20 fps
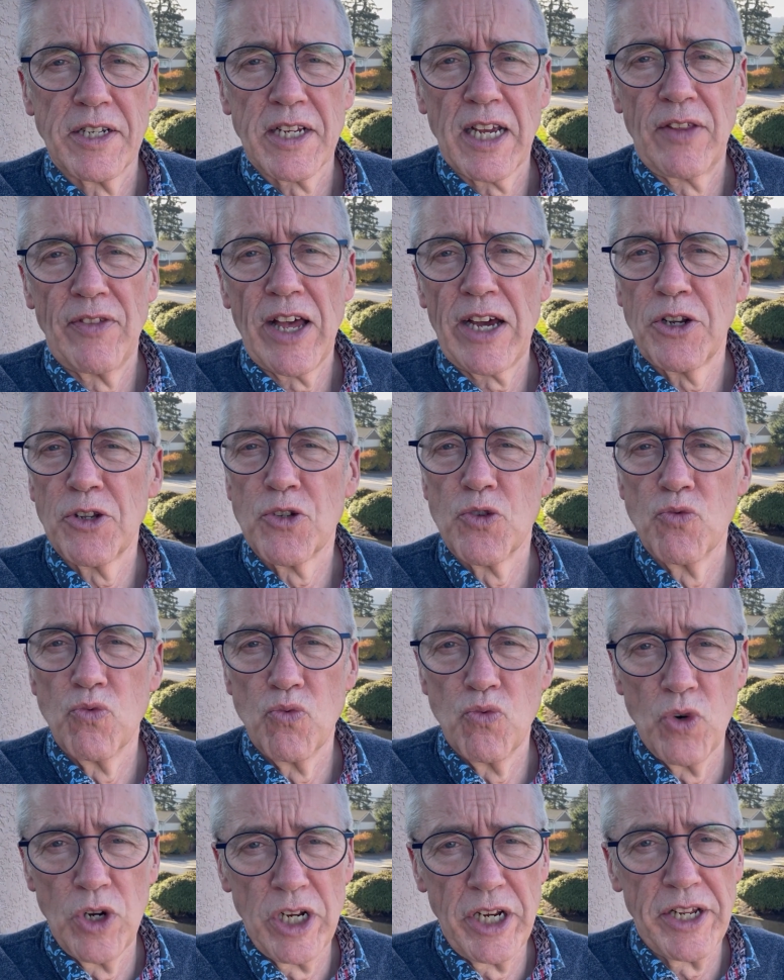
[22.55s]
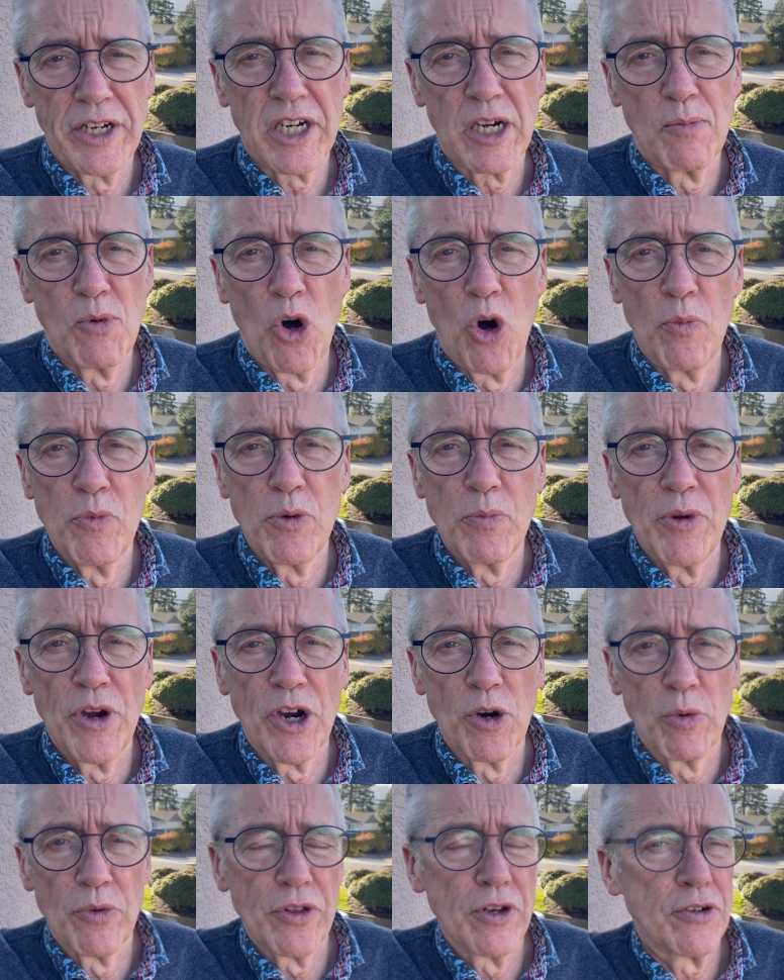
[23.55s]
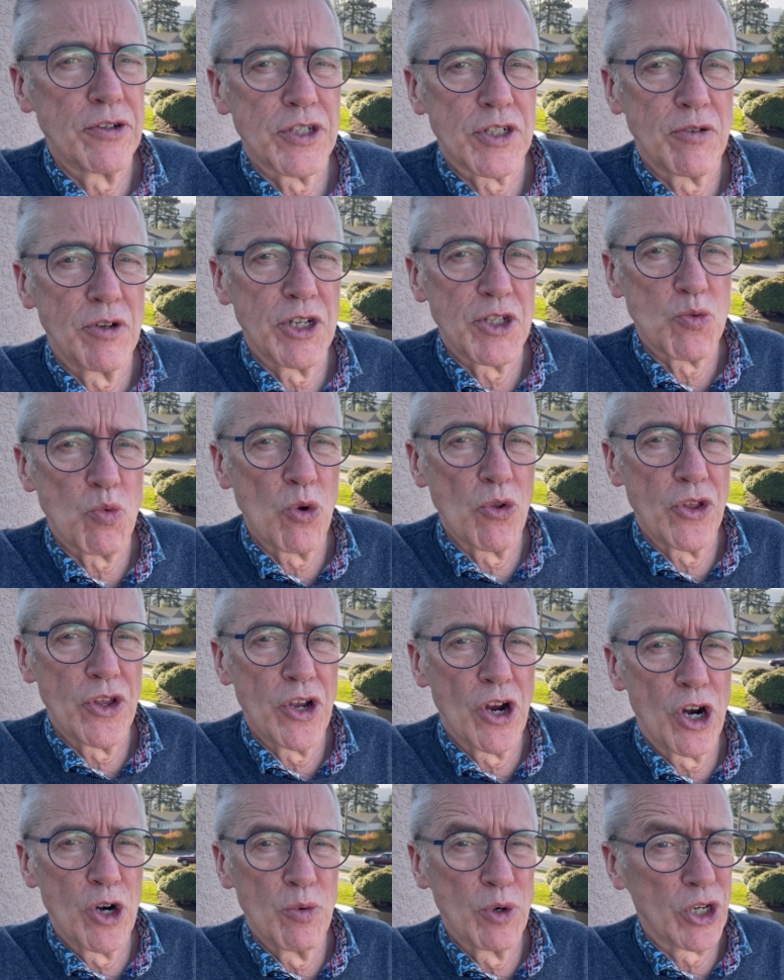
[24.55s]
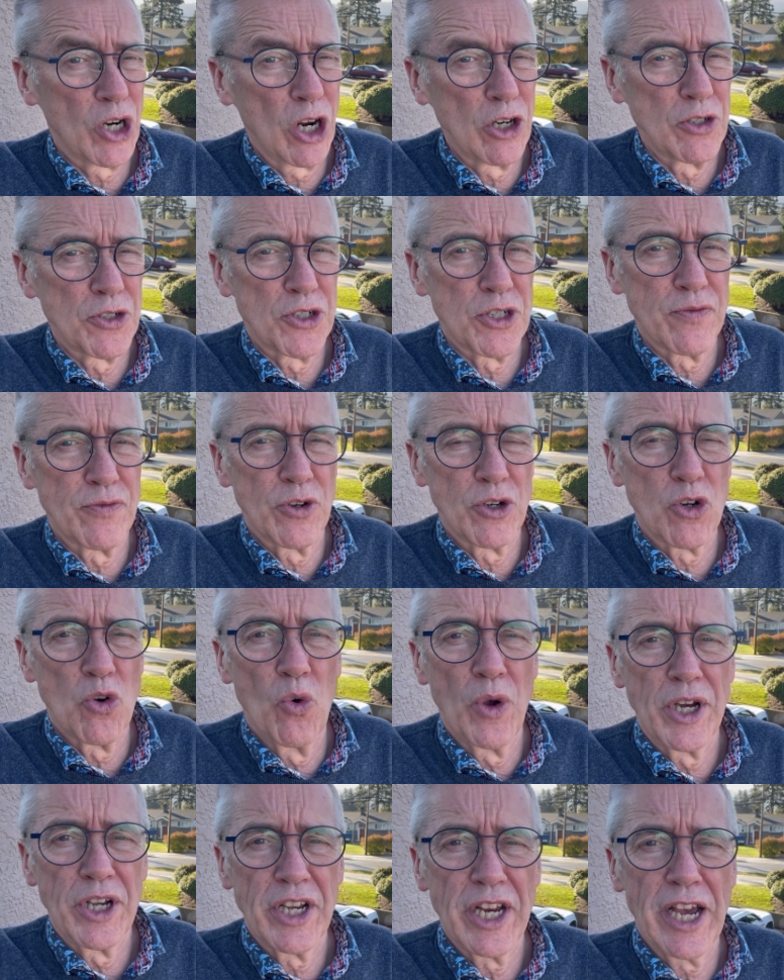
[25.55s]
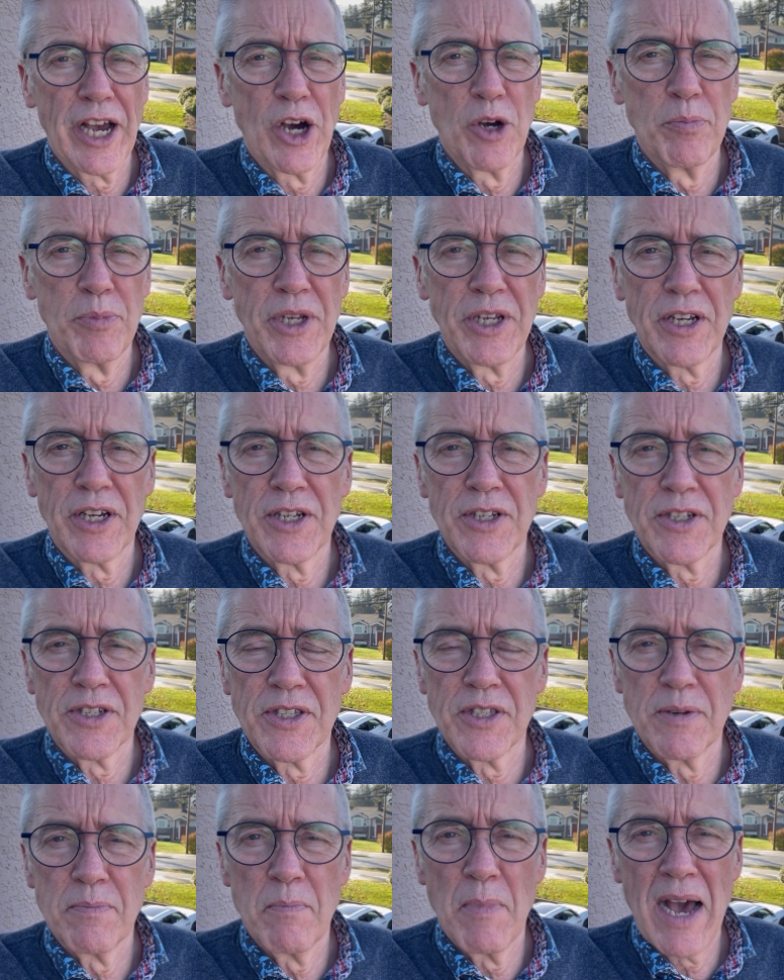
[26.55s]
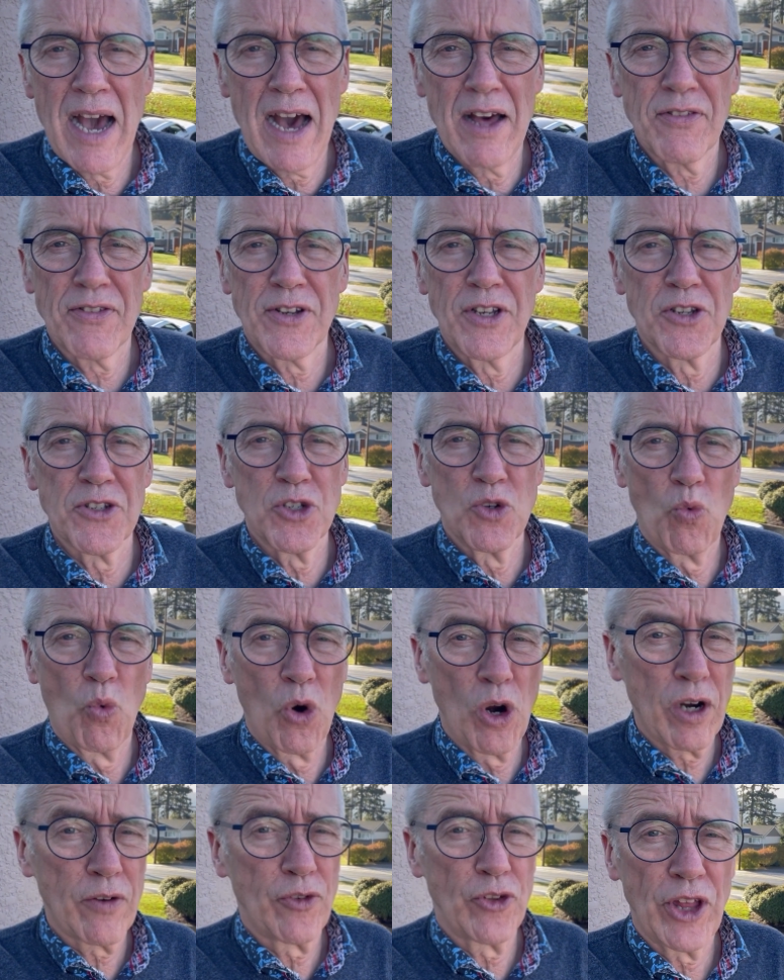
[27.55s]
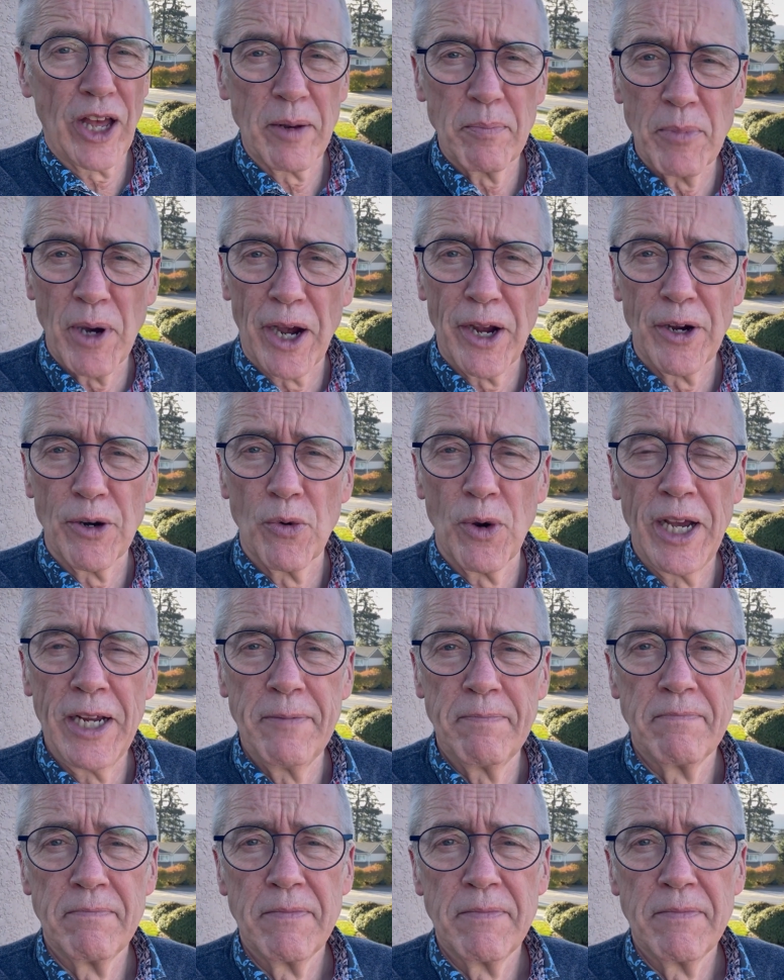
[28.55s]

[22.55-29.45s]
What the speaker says: And that has really come home to bear with interest rates where they are, regardless if they're going down, because the math doesn't work for that buyer, right?